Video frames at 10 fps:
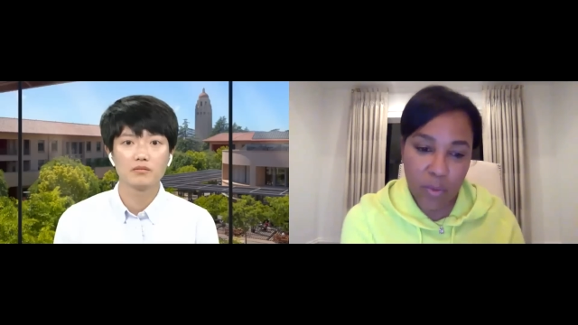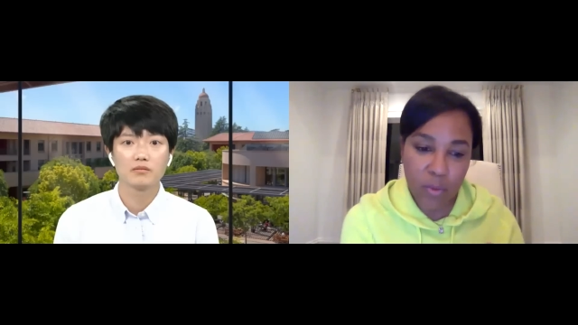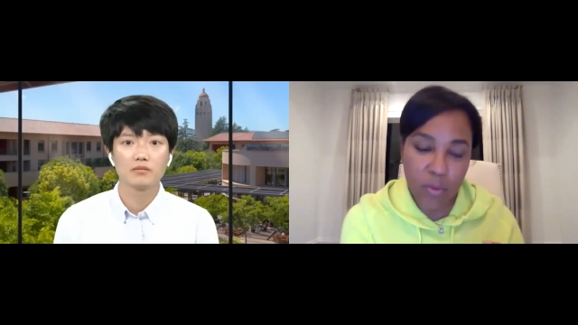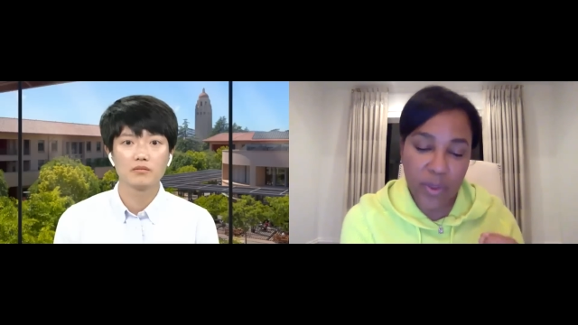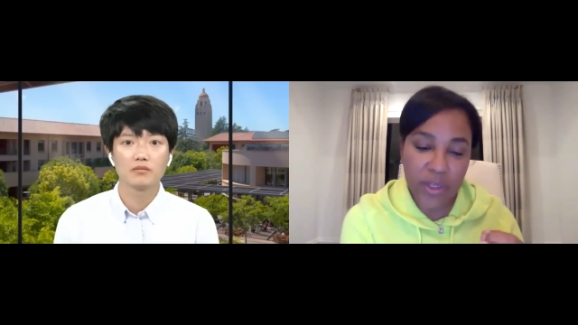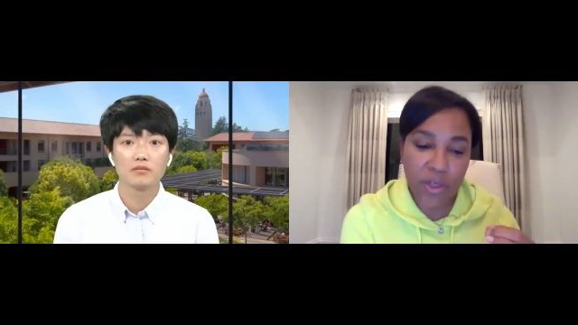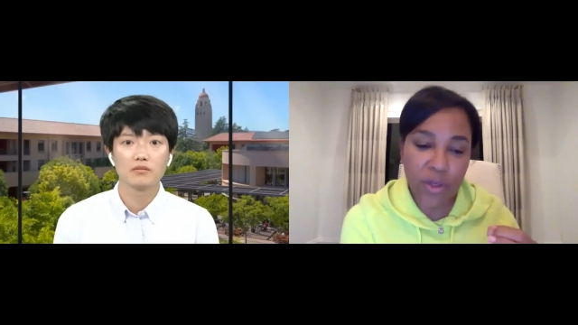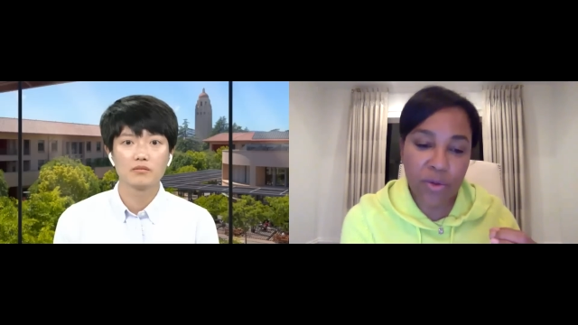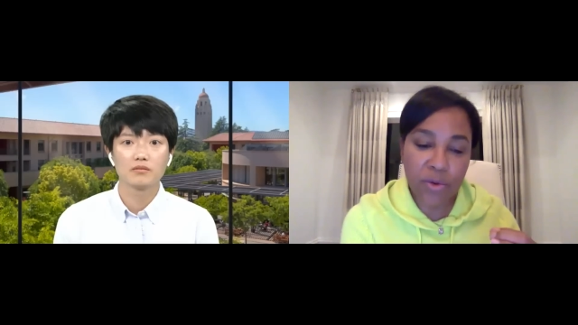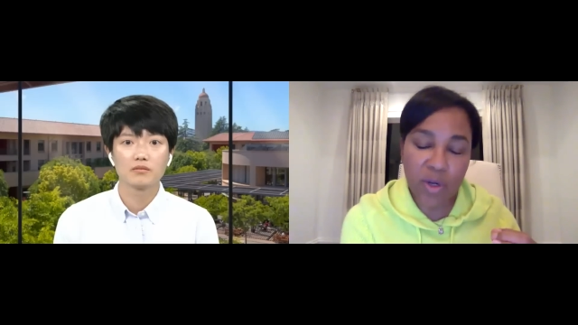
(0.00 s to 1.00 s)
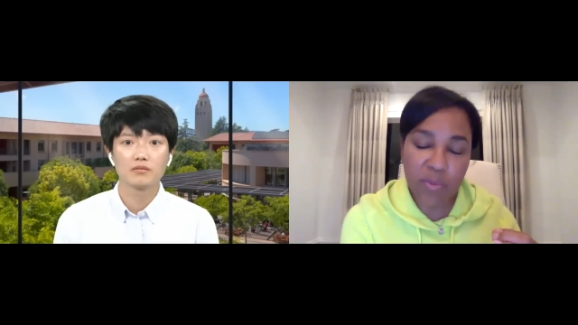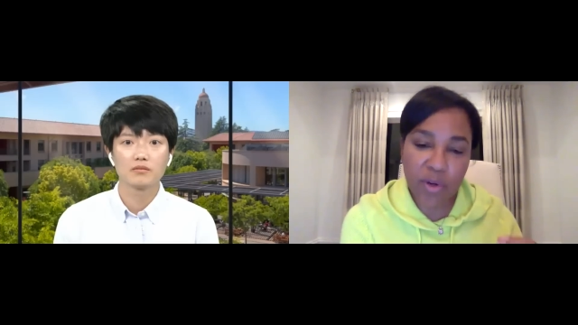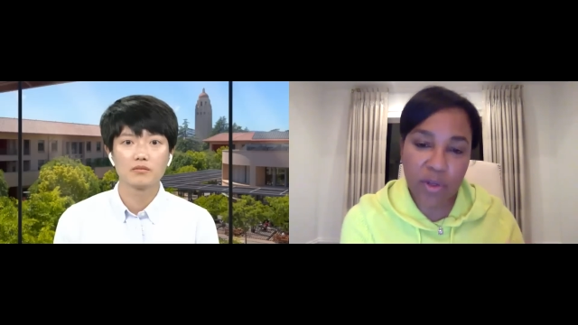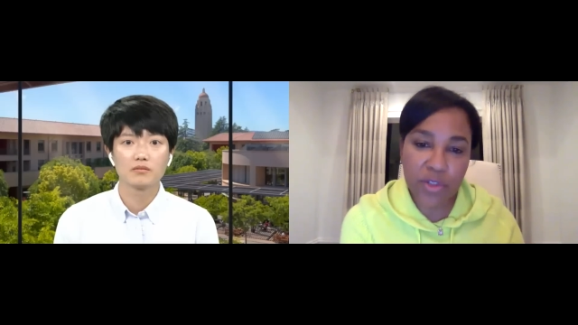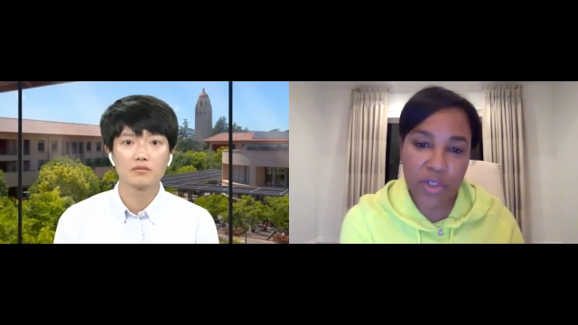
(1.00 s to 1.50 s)
Speaker 1: when you
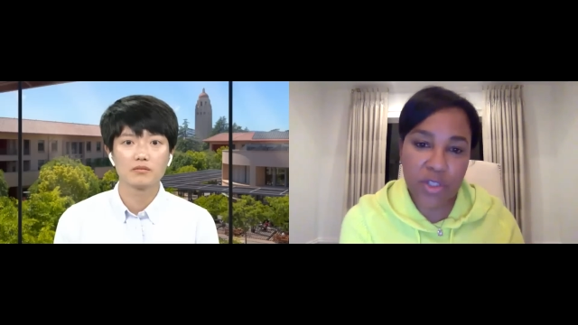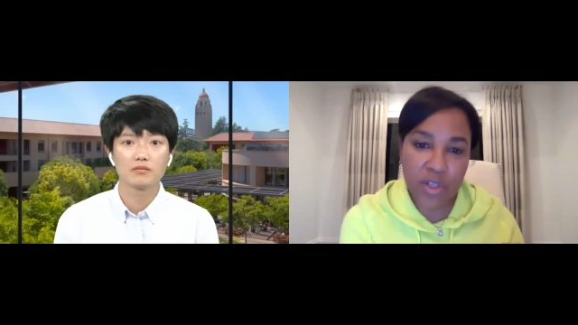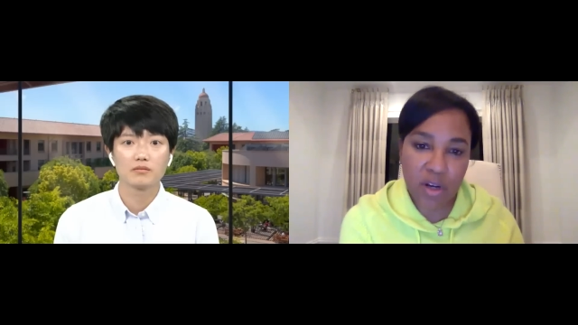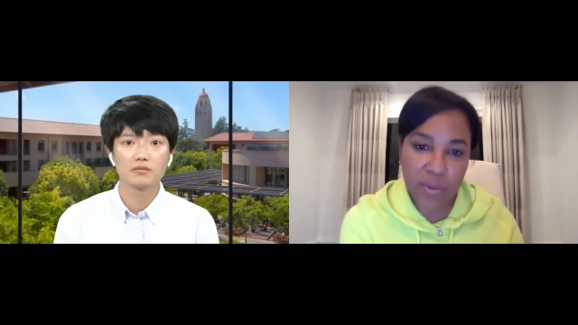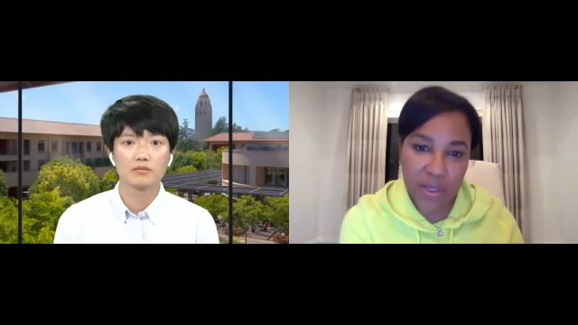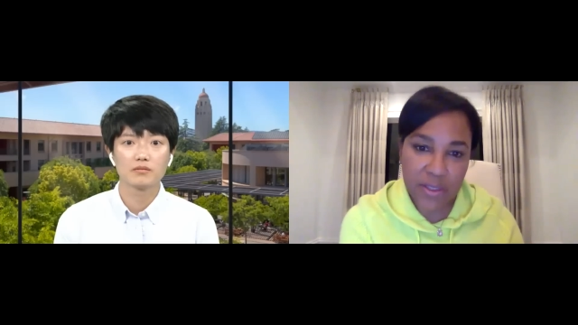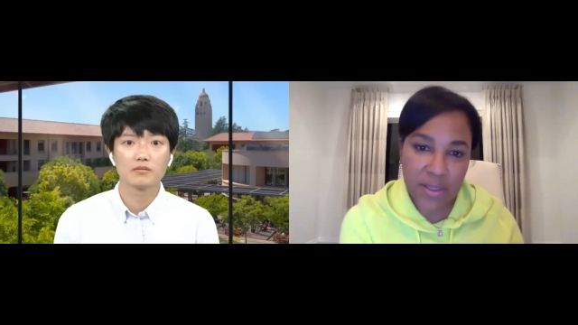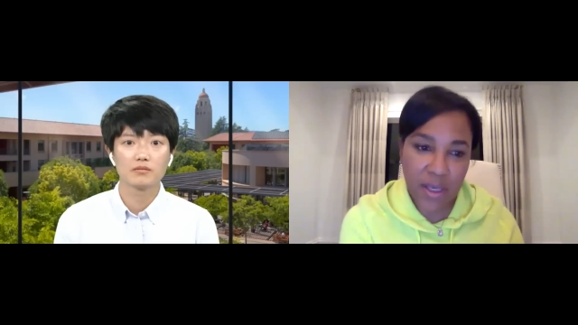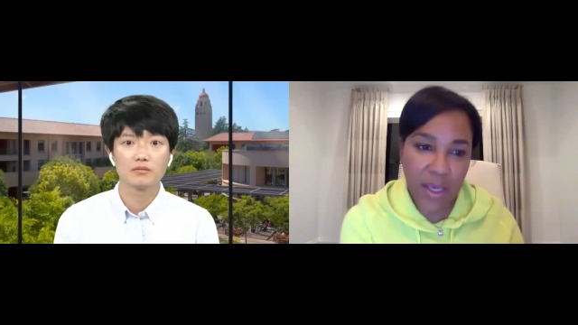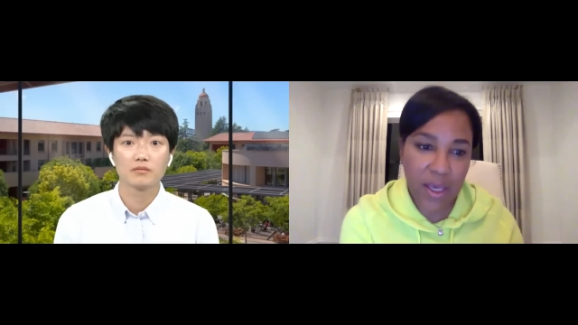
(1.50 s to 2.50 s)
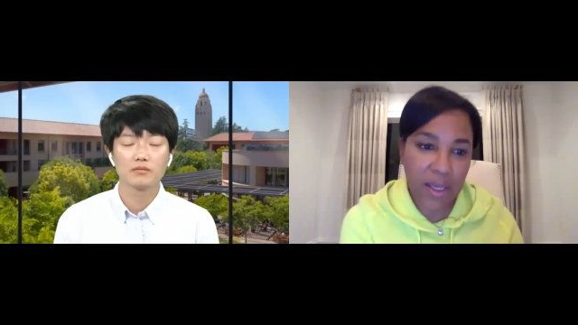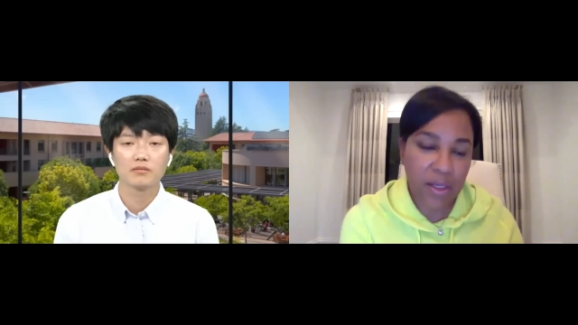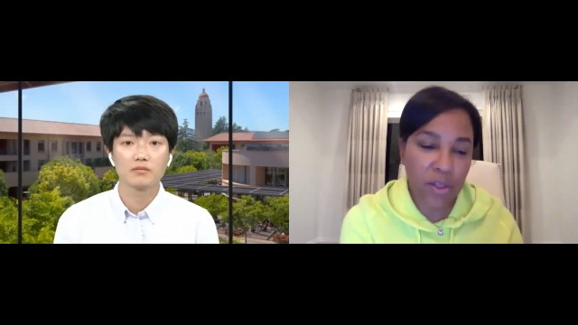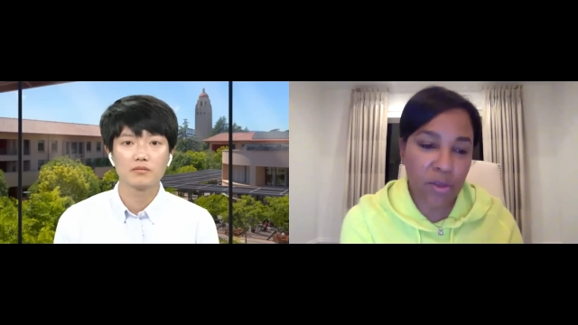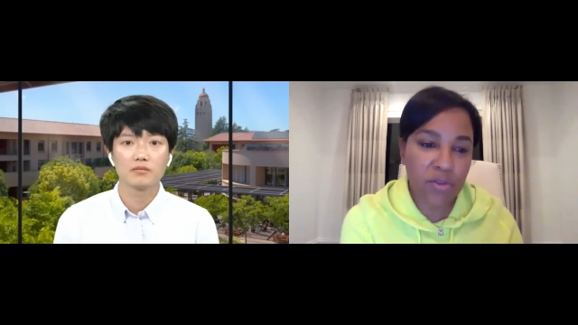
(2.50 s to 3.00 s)
approach a Starbucks and
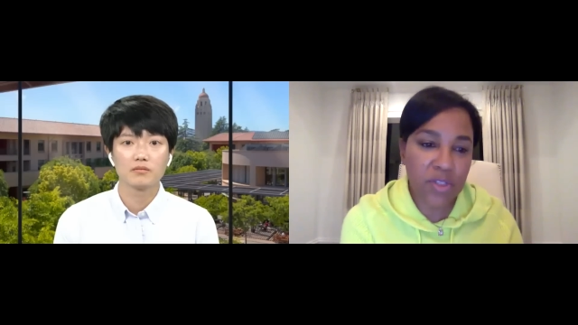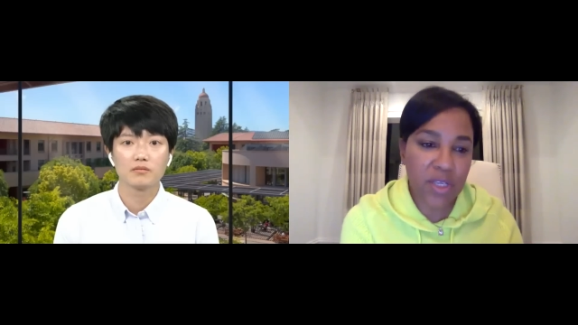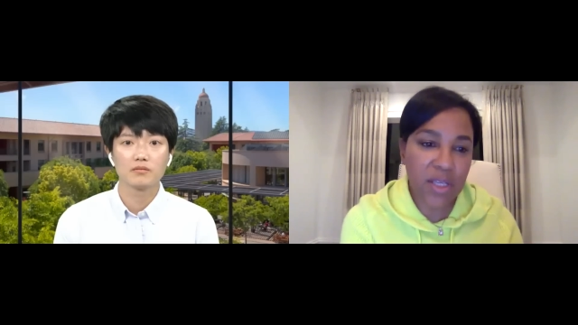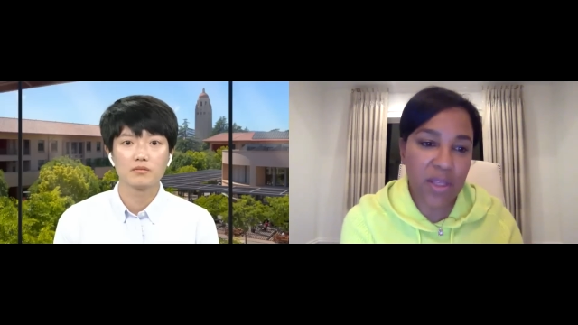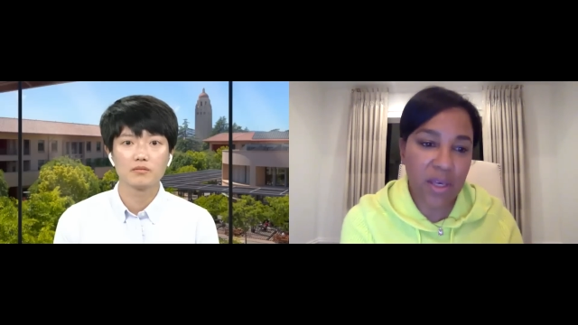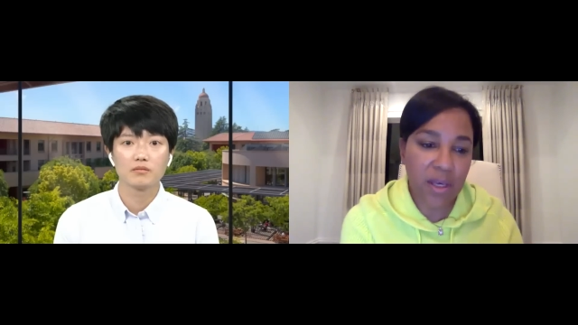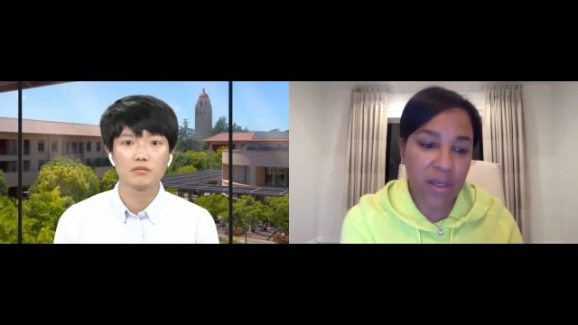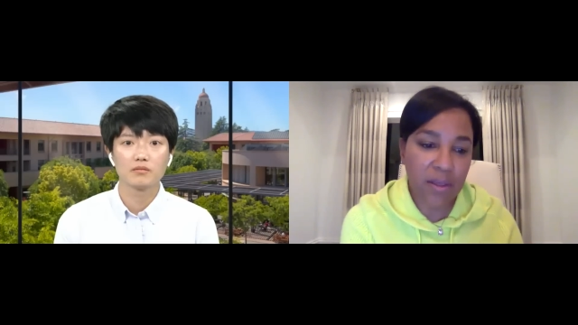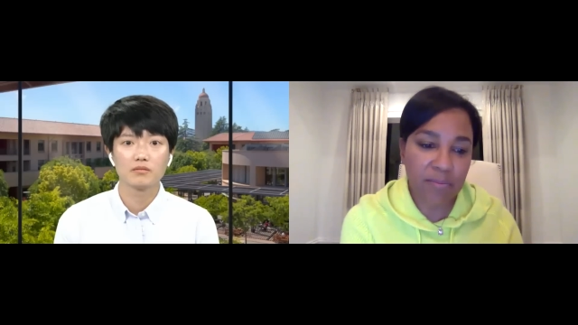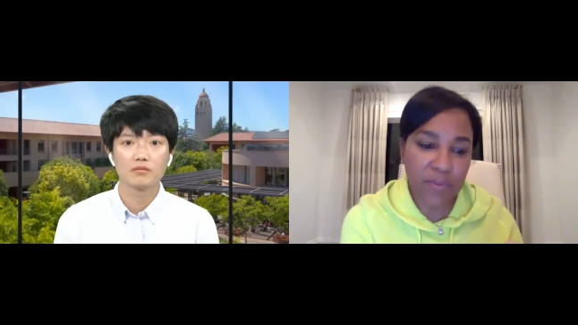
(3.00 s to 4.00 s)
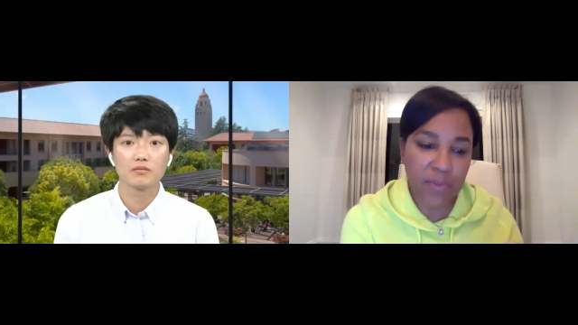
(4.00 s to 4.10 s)
you see the